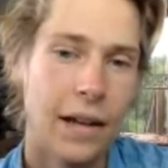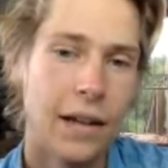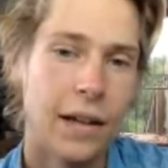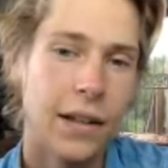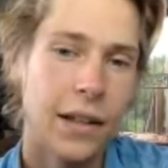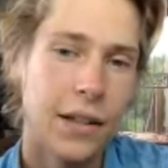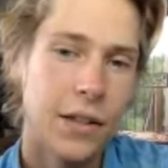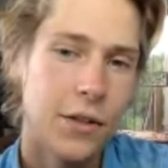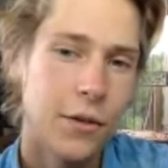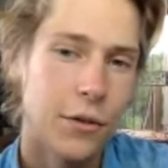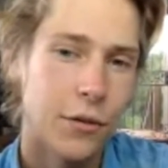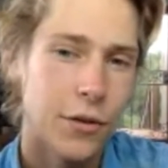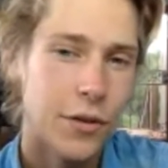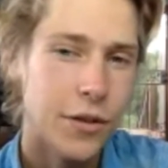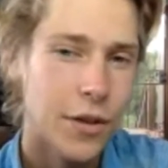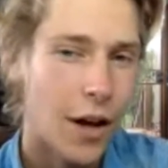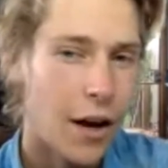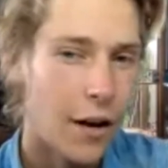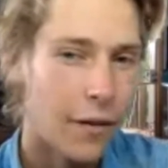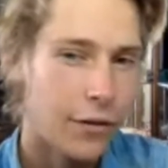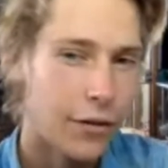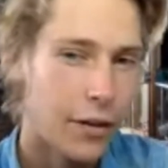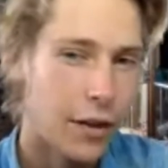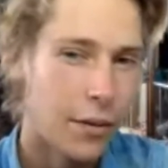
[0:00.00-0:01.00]
And I guess you'll
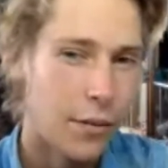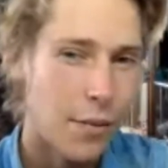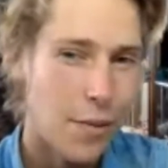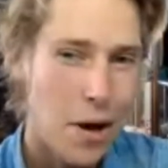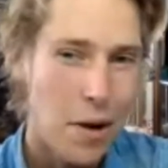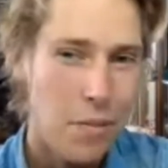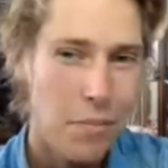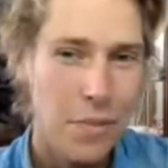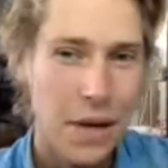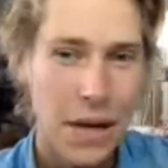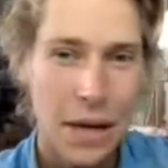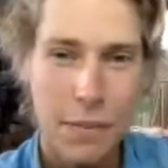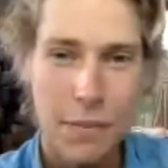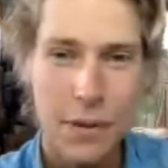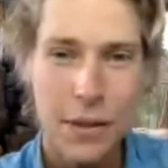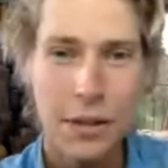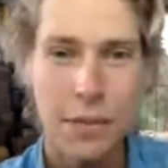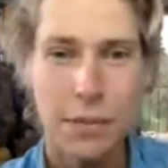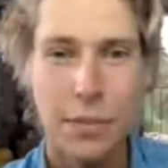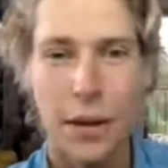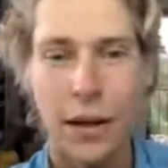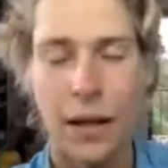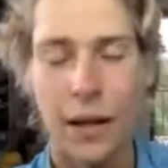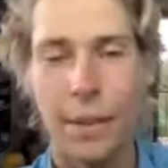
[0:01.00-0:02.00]
soften them up
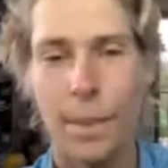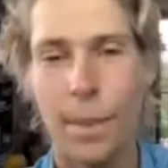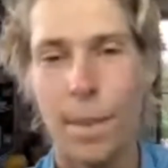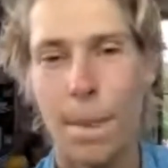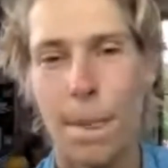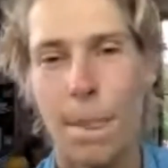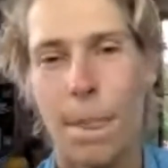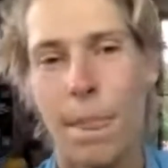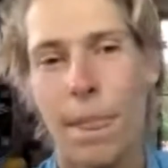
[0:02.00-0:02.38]
maybe, but